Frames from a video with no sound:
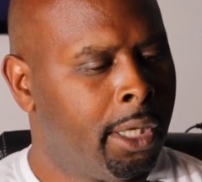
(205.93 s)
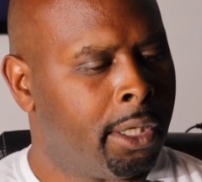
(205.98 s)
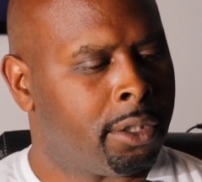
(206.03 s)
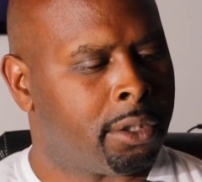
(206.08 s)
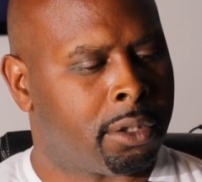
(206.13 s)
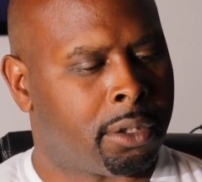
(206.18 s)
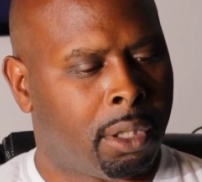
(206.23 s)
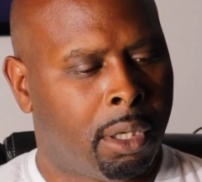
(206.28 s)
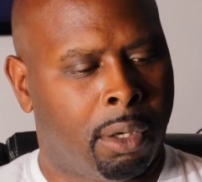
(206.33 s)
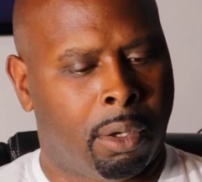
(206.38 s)

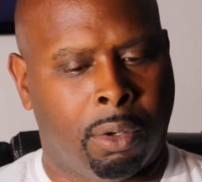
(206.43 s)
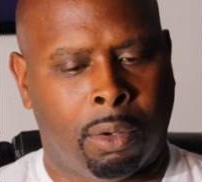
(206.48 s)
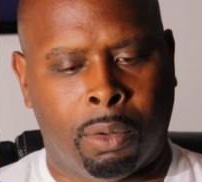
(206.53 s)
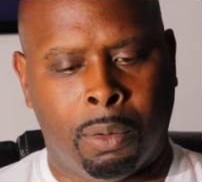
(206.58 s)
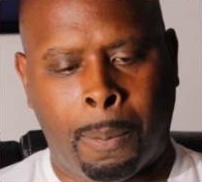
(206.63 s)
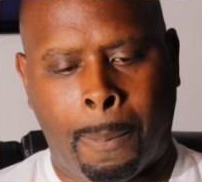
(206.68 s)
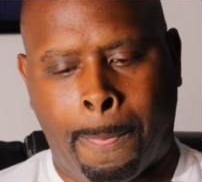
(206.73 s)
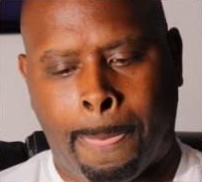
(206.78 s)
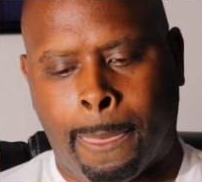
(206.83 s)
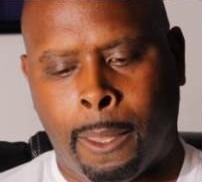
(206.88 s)

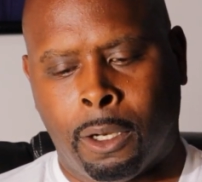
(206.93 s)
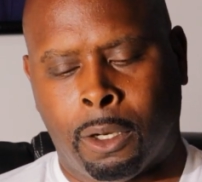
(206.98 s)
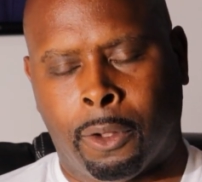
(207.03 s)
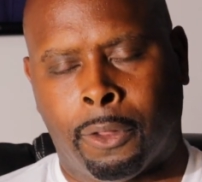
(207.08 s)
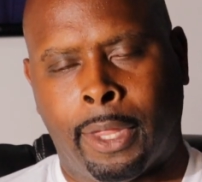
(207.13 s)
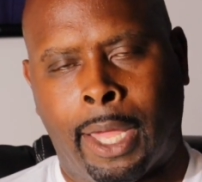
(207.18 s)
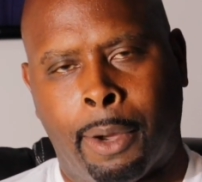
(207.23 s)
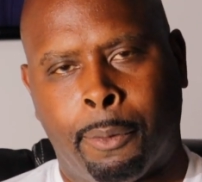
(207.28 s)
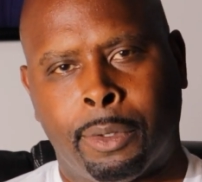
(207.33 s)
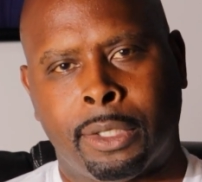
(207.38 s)
So,
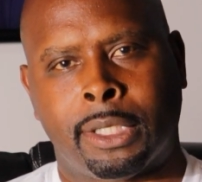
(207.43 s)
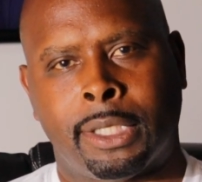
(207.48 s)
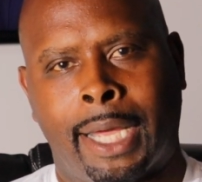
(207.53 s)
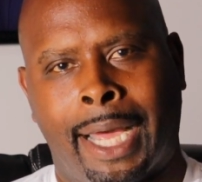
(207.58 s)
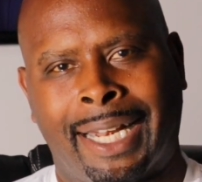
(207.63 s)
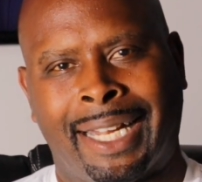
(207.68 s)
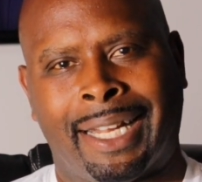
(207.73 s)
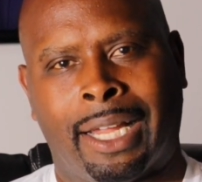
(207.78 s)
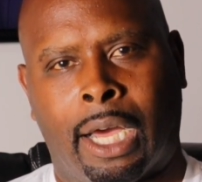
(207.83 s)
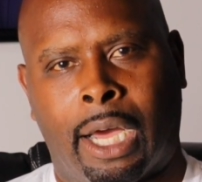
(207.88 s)
that was
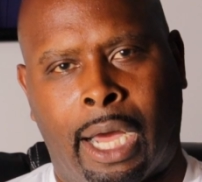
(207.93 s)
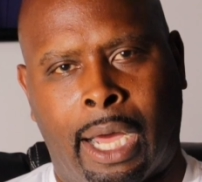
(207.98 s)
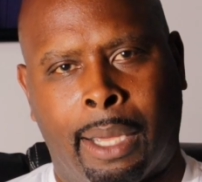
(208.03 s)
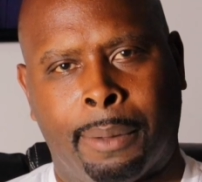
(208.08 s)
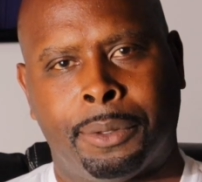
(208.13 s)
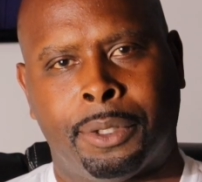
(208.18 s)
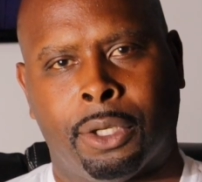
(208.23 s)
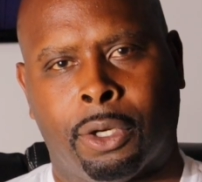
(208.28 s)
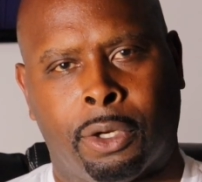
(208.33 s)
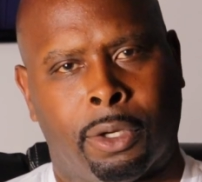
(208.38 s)
not an
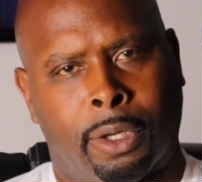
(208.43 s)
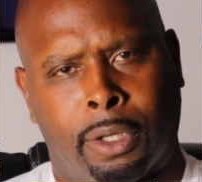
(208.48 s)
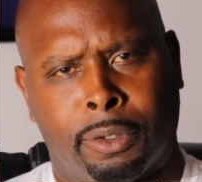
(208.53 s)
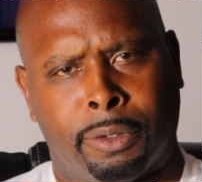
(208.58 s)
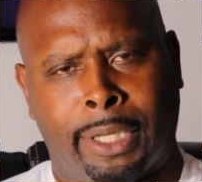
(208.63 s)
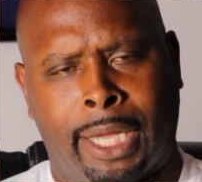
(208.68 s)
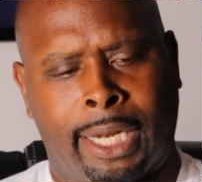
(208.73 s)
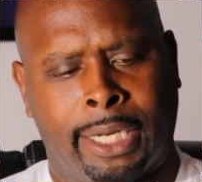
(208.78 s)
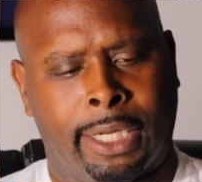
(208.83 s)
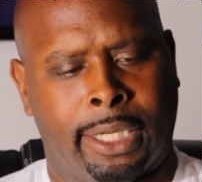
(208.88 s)
option or
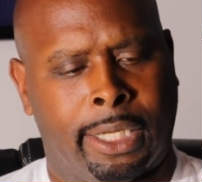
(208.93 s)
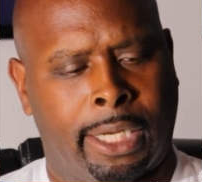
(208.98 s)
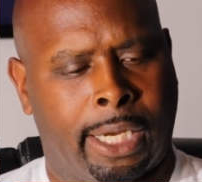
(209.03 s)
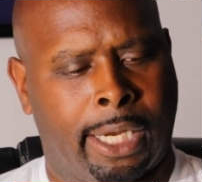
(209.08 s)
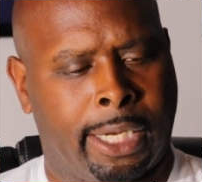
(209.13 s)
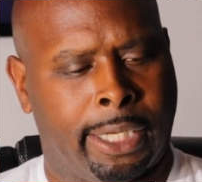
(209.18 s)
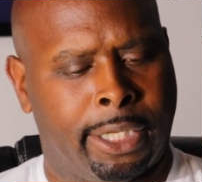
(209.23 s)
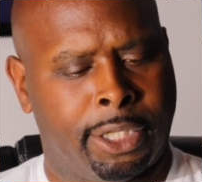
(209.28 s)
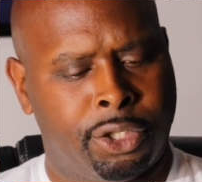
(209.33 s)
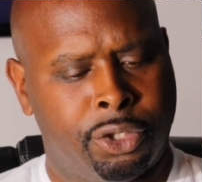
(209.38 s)
not an
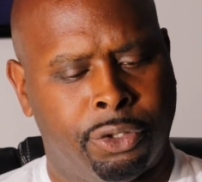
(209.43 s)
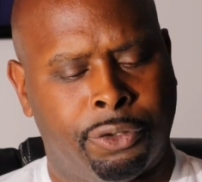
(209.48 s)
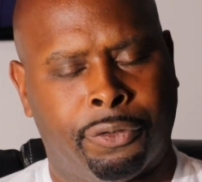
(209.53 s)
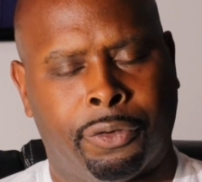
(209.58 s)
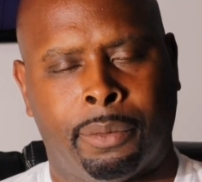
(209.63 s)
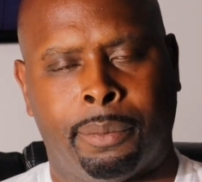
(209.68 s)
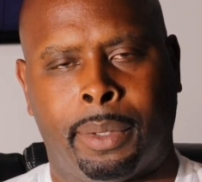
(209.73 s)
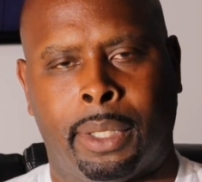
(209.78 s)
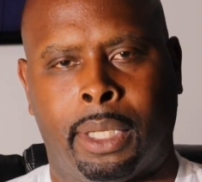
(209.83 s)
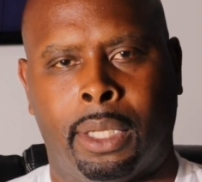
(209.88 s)
issue
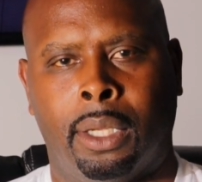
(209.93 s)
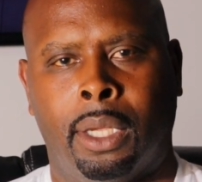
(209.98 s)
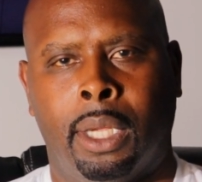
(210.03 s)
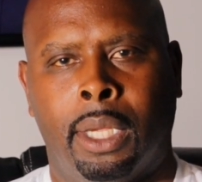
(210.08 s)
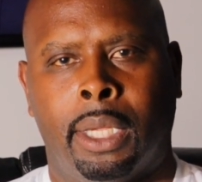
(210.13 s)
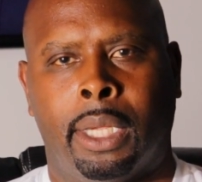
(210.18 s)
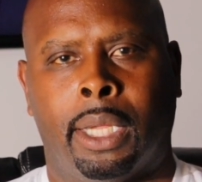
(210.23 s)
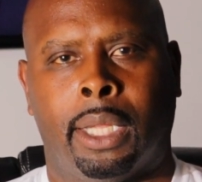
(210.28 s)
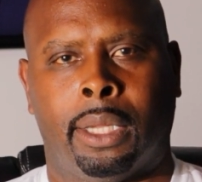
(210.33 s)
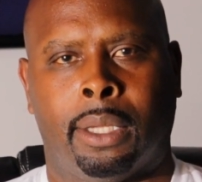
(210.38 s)
for me
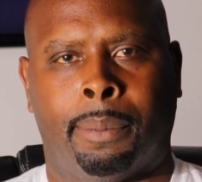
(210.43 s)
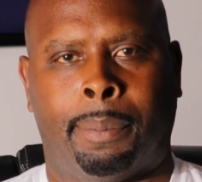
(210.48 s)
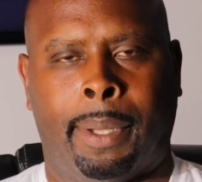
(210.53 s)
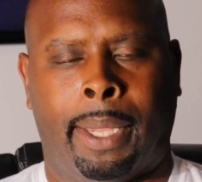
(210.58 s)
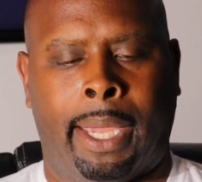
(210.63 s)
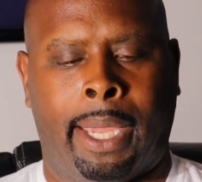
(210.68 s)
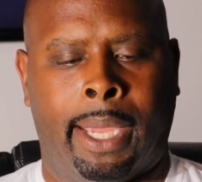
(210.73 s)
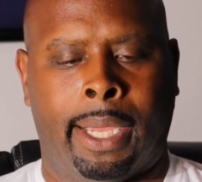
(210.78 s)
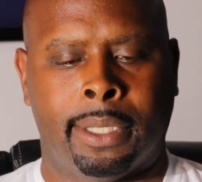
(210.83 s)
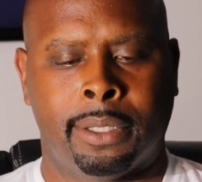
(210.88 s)
in the
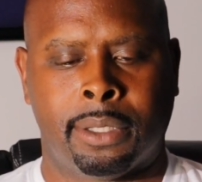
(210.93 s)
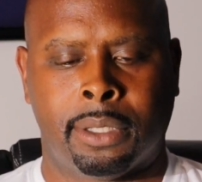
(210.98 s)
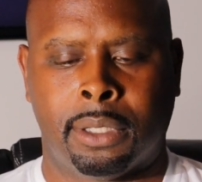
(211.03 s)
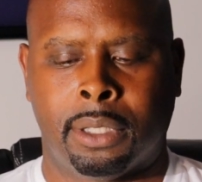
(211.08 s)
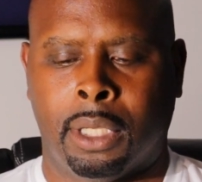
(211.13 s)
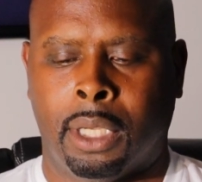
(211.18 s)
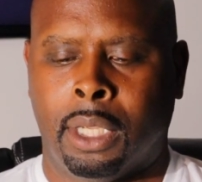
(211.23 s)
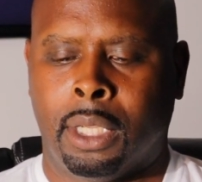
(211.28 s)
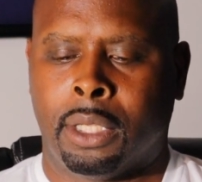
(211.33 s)
past.